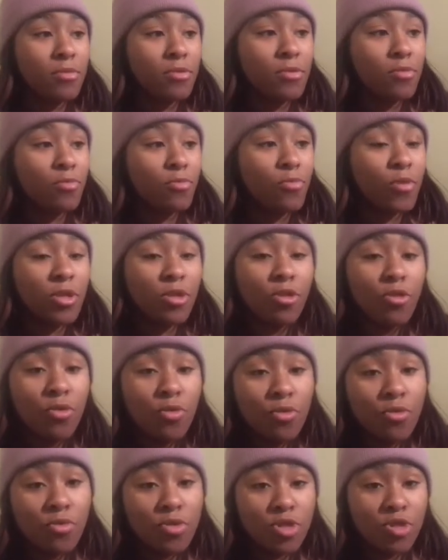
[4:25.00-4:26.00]
when
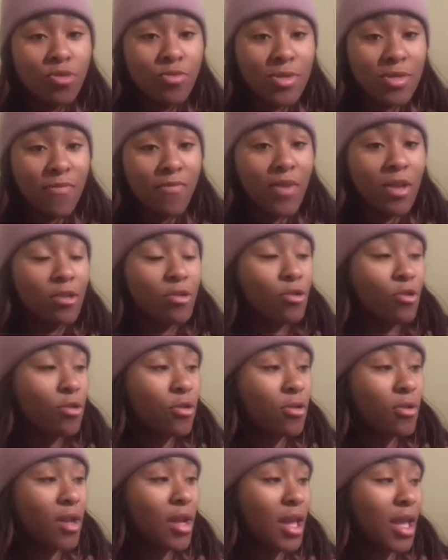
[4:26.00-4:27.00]
you choose a
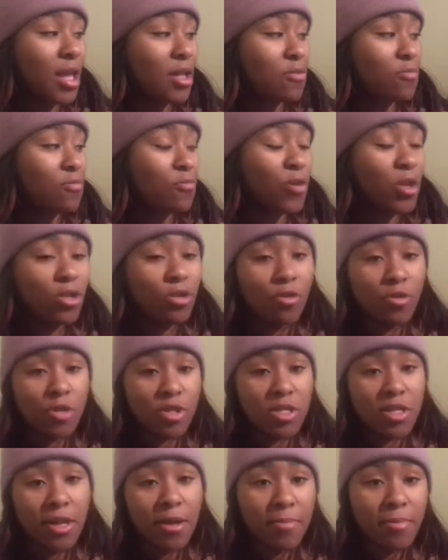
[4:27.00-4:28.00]
vendor and when you're
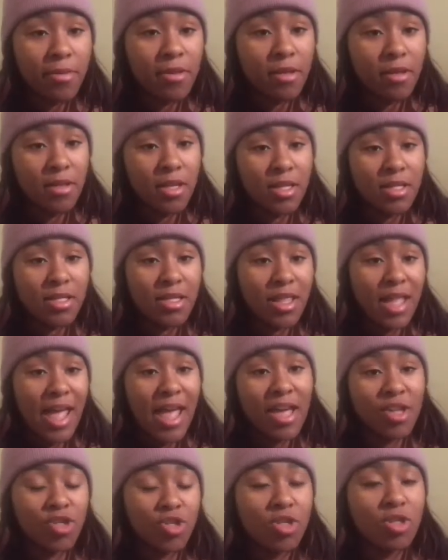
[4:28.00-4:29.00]
sampling these
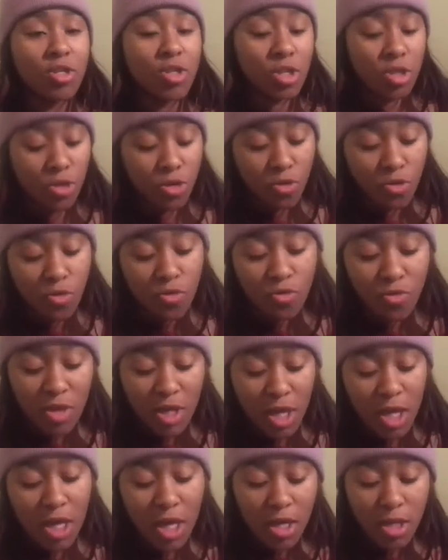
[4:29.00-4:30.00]
lashes, you
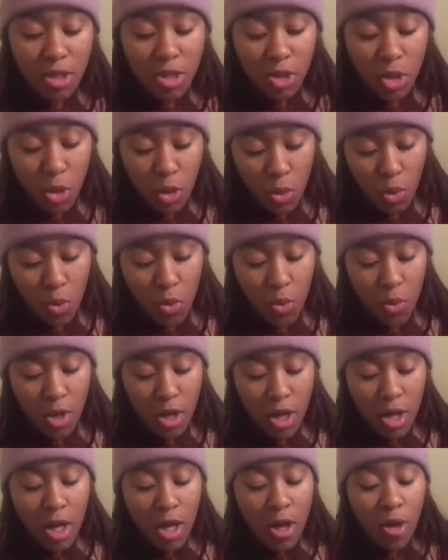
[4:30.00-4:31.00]
need to
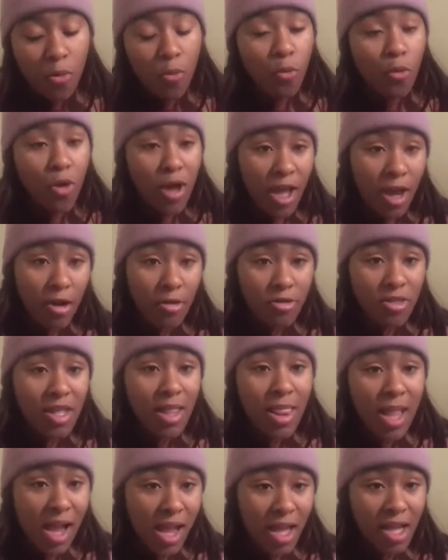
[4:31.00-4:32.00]
wear
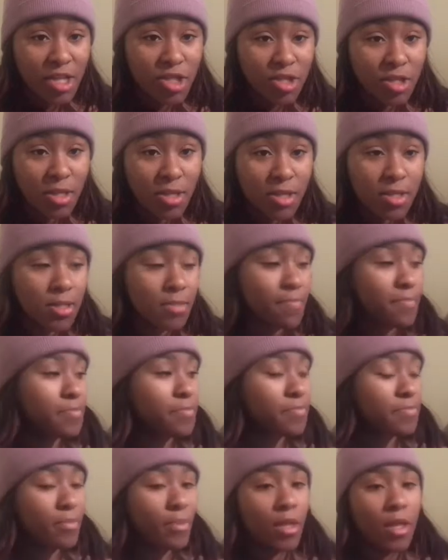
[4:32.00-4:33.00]
the lashes.
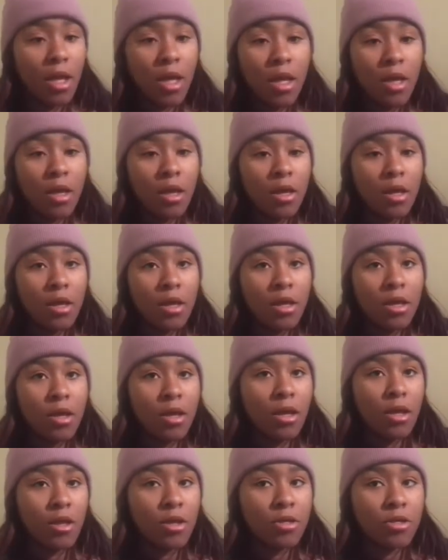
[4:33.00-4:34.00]

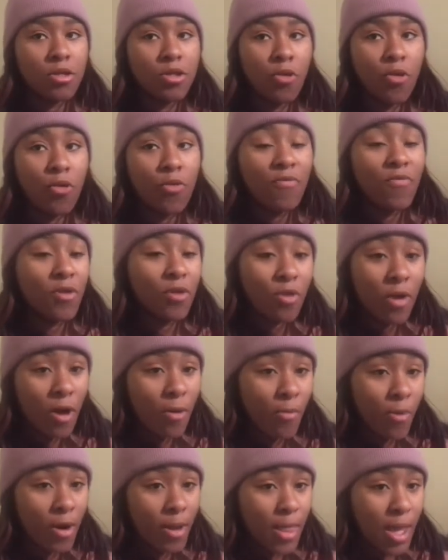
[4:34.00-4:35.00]
So if you
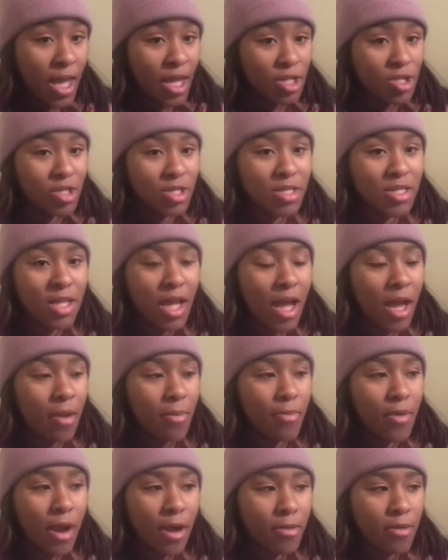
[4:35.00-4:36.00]
don't wear lashes, I
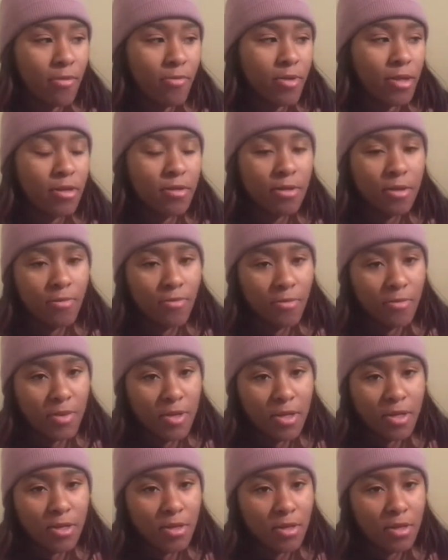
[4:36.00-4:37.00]
probably wouldn't even
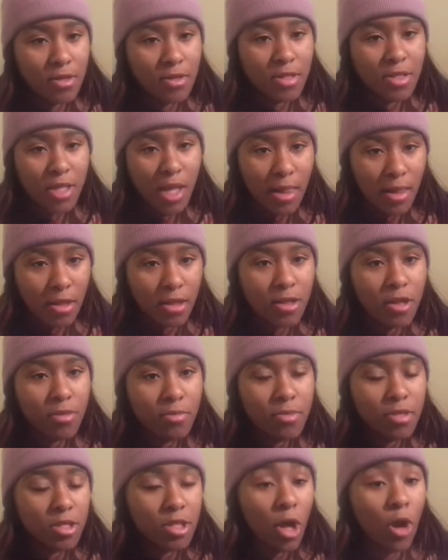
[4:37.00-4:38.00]
be selling
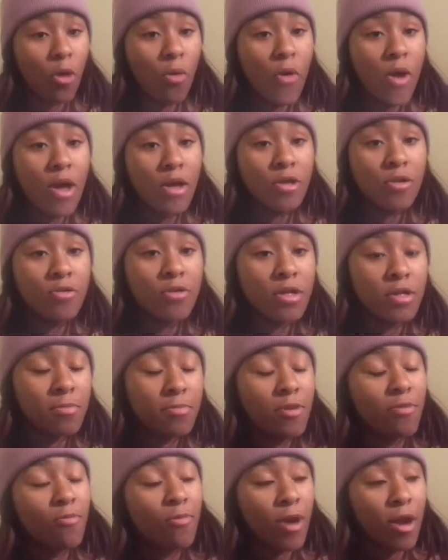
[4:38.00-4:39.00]
them. So you need to
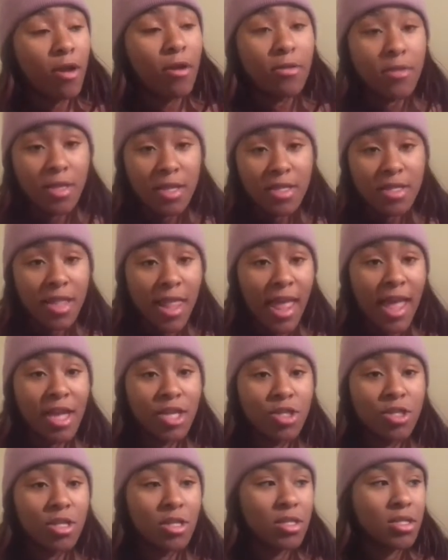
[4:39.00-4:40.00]
be wearing these
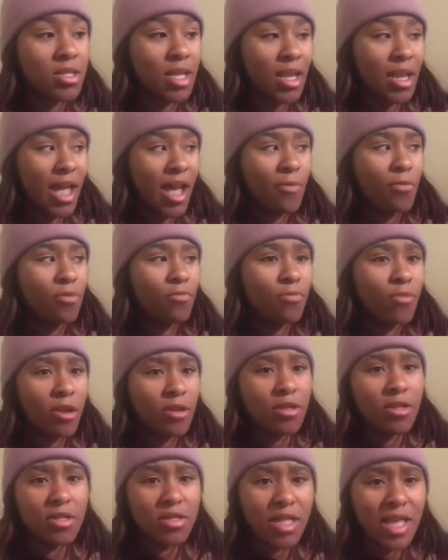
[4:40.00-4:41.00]
lashes, and I would
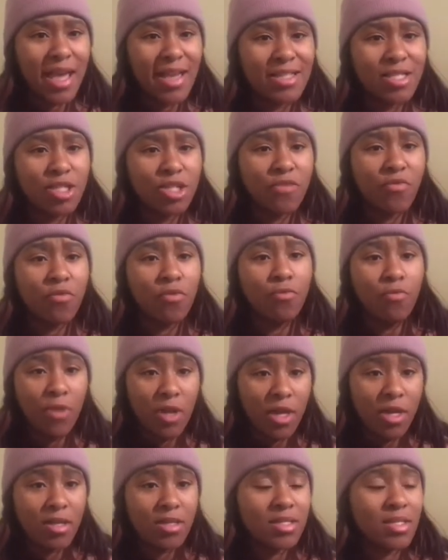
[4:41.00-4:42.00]
wear these lashes for
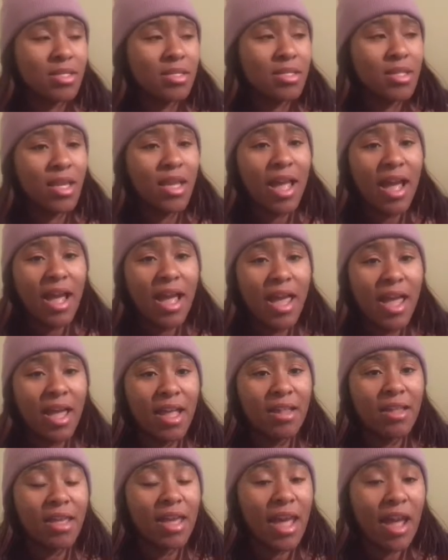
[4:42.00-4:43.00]
weeks and see
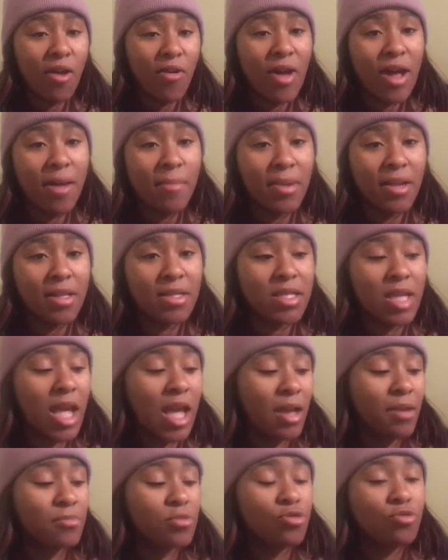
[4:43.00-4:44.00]
and count how many
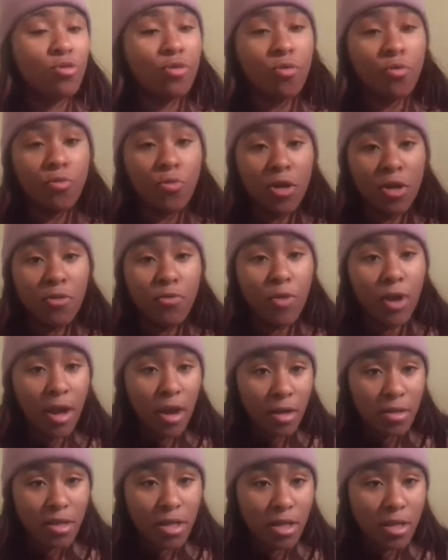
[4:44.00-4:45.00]
times you can
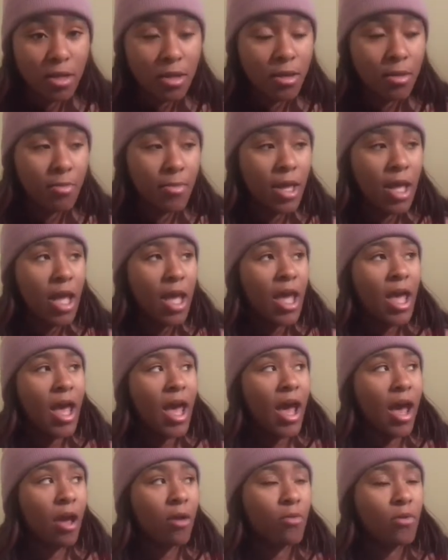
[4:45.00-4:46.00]
re-wear them.
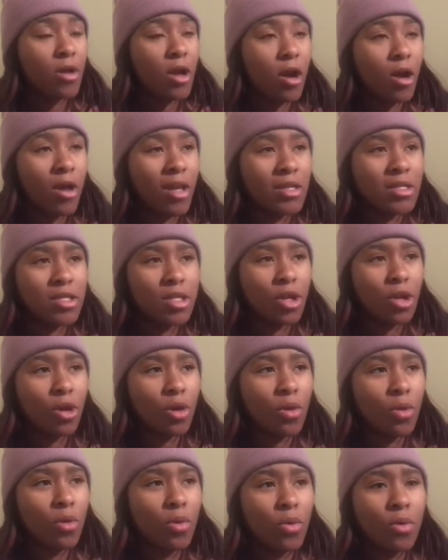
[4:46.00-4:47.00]
I would
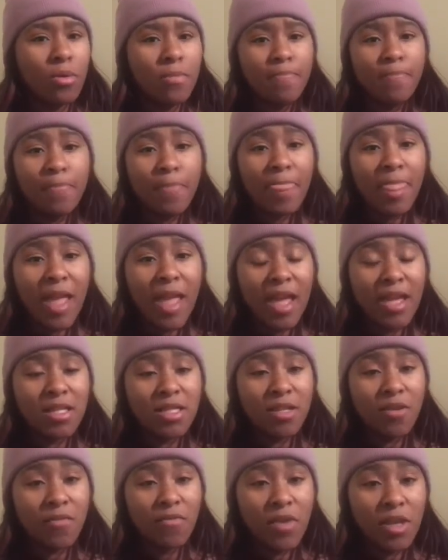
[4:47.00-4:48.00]
also
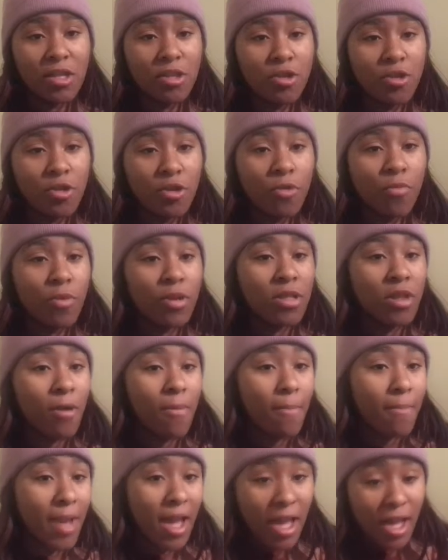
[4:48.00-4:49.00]
ask the vendor what they're
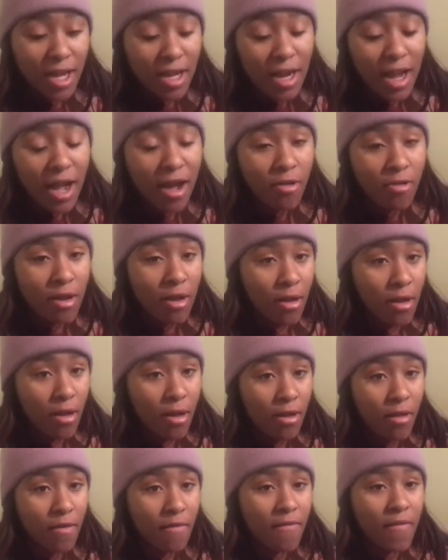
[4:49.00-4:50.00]
made out
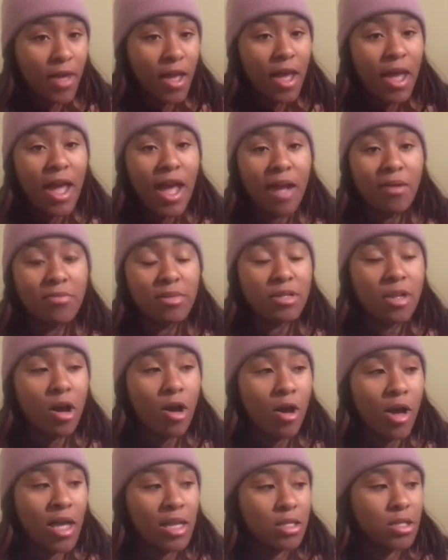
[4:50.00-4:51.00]
of. I would
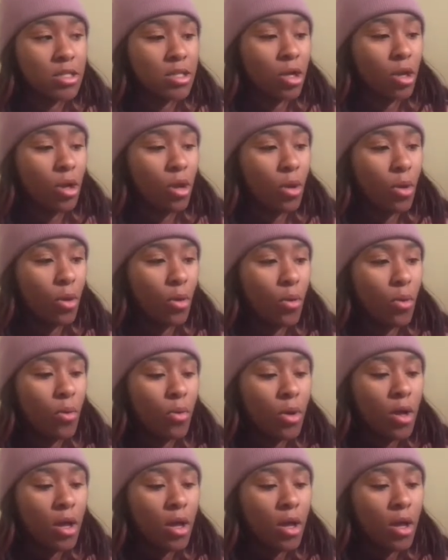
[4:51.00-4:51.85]
also